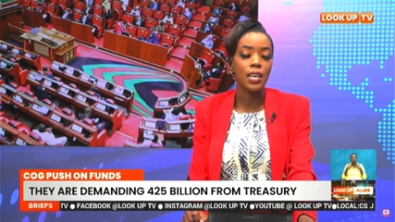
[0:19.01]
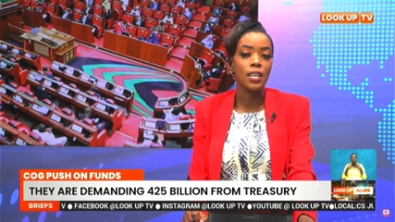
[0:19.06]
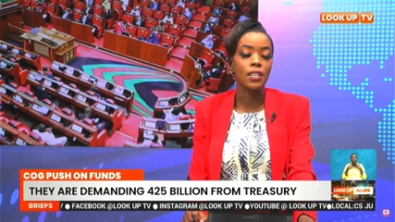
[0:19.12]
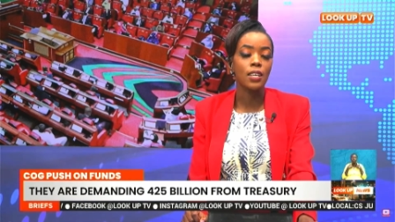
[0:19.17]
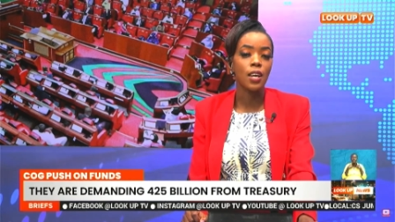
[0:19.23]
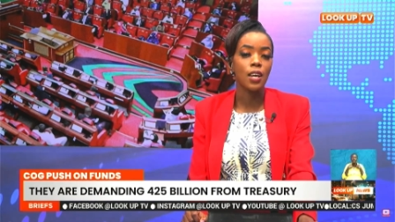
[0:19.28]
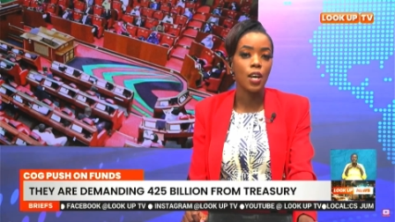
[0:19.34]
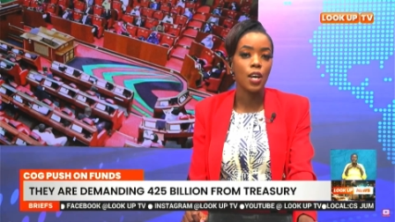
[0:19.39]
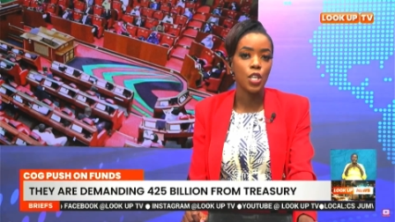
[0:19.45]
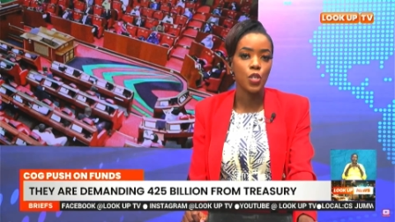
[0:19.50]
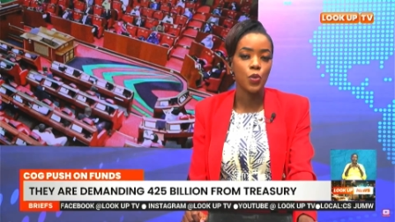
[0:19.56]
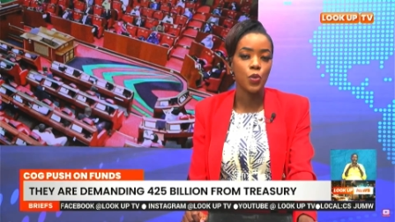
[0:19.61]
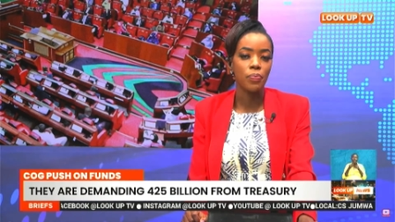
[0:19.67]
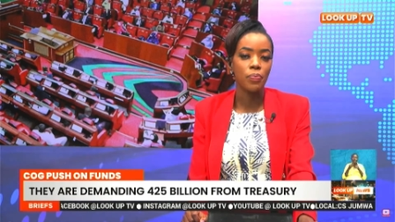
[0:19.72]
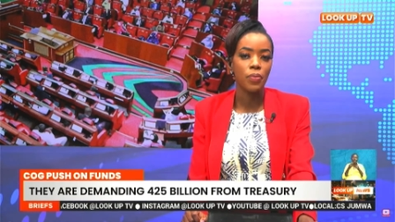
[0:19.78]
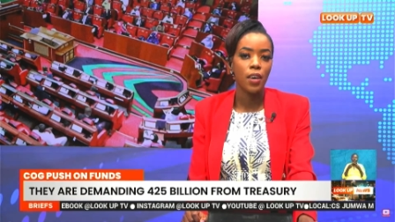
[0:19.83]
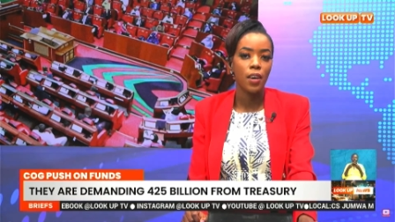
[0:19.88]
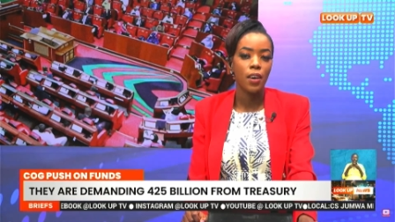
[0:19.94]
in the
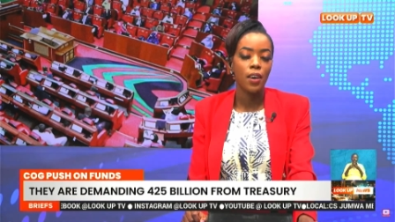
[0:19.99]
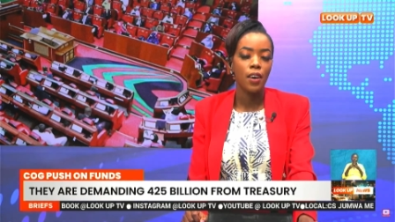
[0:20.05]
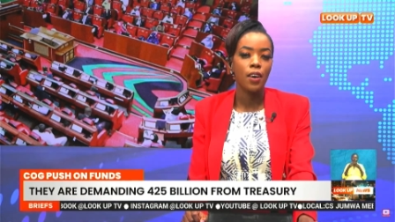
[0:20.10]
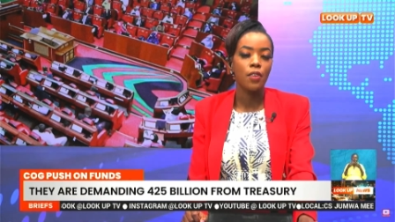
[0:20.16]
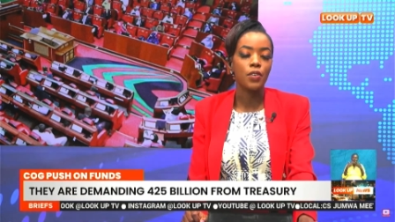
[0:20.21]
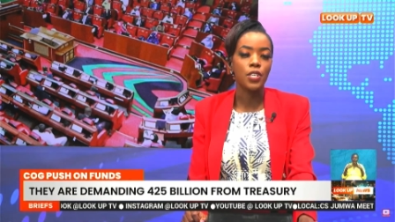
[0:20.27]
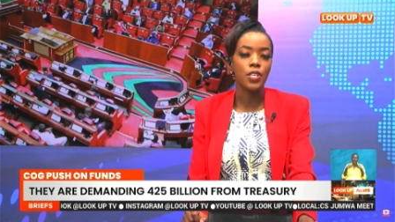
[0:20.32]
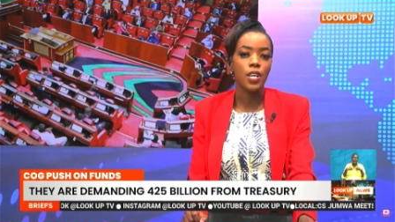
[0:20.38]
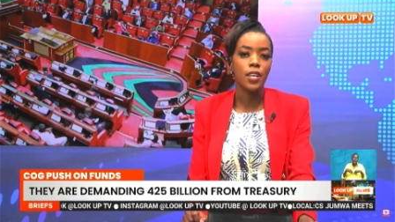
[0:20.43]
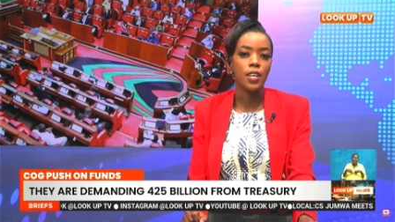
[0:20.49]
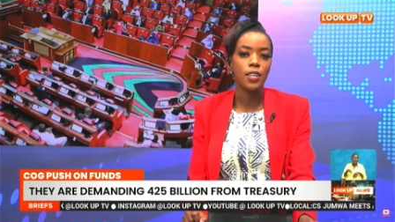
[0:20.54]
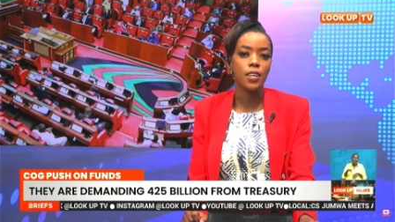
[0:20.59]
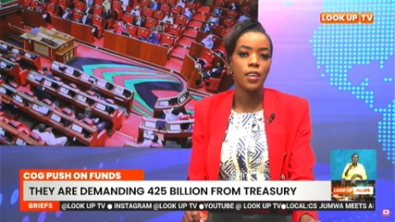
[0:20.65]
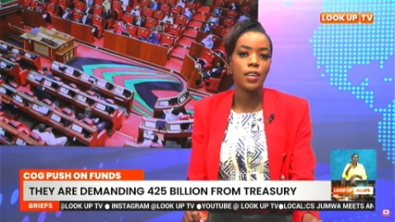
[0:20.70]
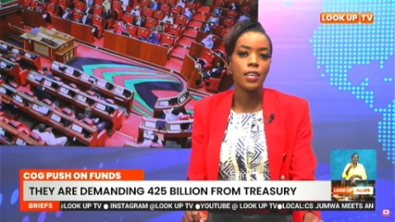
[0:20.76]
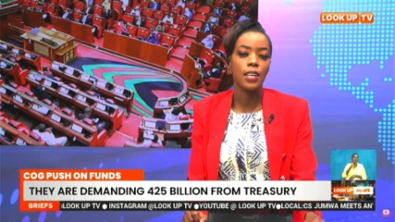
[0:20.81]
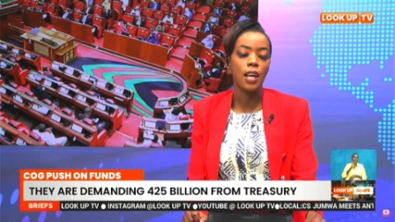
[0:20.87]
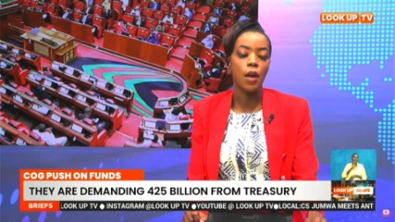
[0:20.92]
country. Henry
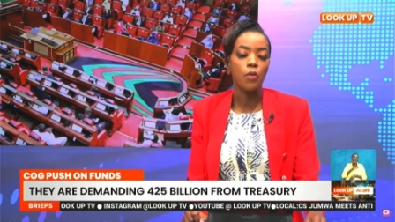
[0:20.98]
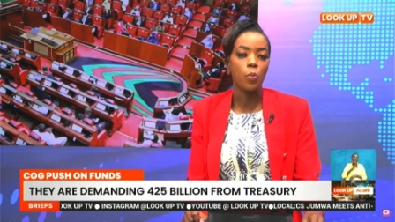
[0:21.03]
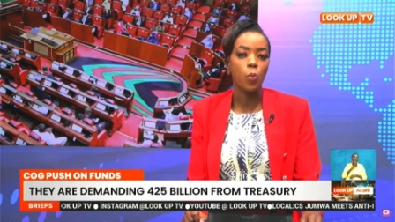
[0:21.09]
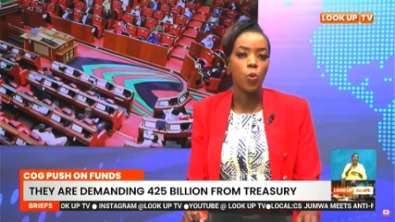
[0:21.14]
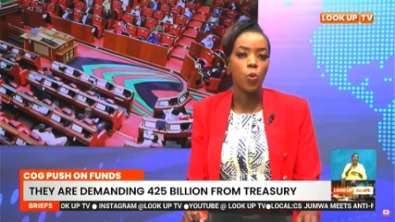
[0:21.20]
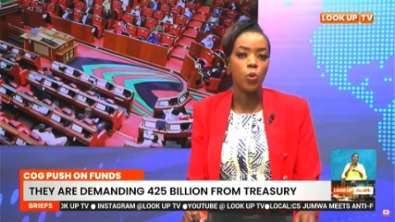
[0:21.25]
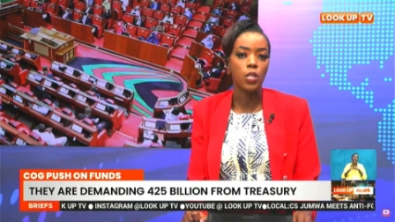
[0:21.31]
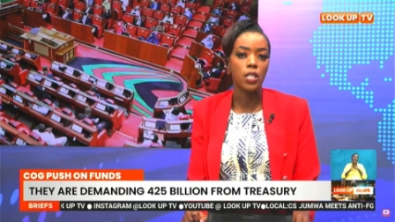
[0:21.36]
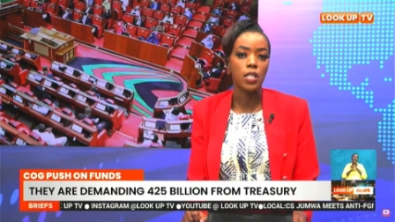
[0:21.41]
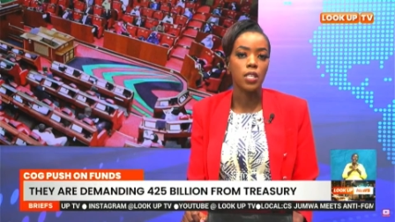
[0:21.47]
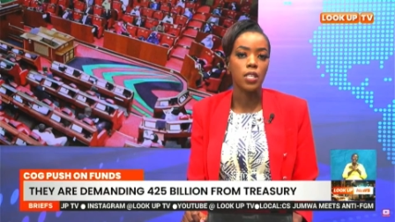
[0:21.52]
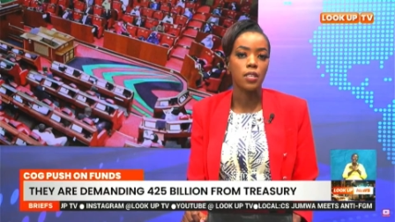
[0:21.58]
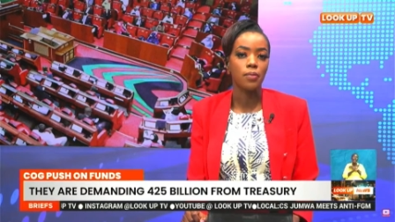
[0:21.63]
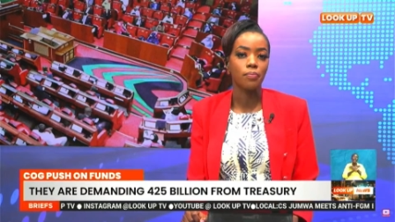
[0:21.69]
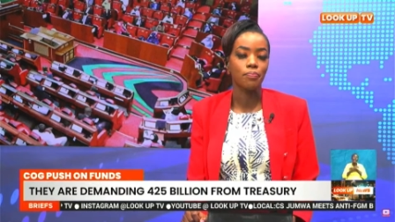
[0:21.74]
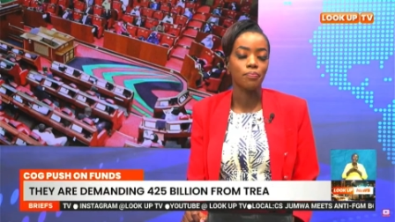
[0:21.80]
Tende now reports.